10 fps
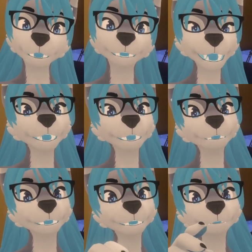go
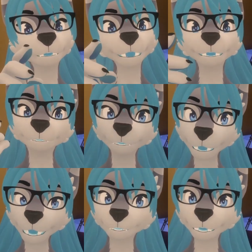ahead and switch
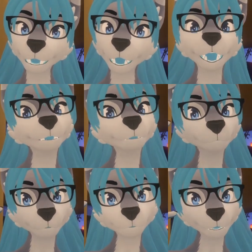to
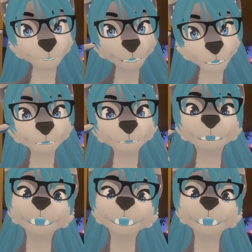first-person view